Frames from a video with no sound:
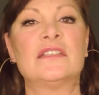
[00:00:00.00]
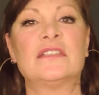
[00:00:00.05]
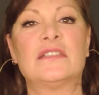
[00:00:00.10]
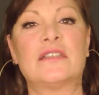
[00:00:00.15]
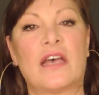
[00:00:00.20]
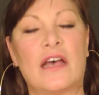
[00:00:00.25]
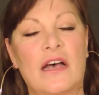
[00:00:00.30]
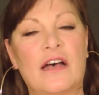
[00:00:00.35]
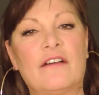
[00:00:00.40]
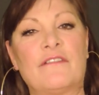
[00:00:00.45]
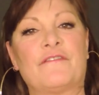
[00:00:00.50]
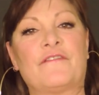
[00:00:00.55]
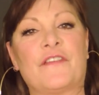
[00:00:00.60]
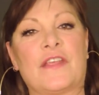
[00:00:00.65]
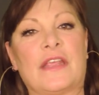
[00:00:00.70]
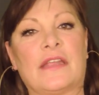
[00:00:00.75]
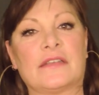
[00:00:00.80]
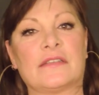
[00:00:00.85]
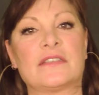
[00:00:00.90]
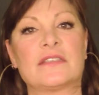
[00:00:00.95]
tough
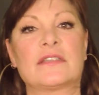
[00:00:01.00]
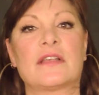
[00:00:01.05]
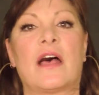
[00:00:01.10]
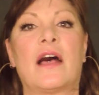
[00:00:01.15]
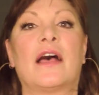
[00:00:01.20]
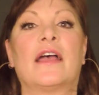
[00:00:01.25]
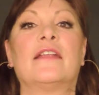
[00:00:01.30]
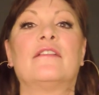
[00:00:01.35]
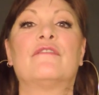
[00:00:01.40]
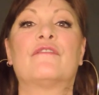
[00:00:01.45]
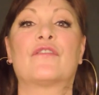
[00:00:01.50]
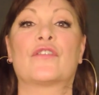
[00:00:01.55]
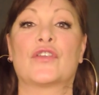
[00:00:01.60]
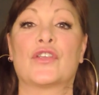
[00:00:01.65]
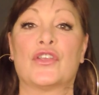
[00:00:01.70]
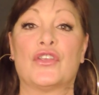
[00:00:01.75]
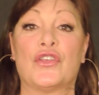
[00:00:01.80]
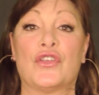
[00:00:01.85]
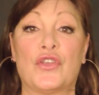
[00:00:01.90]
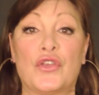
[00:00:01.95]
inside for
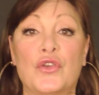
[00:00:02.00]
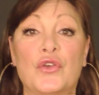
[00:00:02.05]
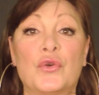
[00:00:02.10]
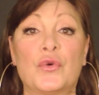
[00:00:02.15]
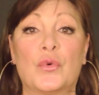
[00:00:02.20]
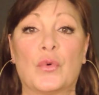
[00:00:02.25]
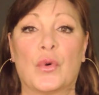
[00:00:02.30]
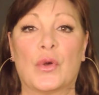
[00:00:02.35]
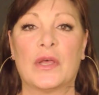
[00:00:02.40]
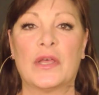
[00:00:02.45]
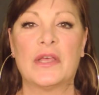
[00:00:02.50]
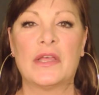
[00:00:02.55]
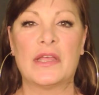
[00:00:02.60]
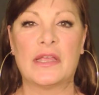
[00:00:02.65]
you.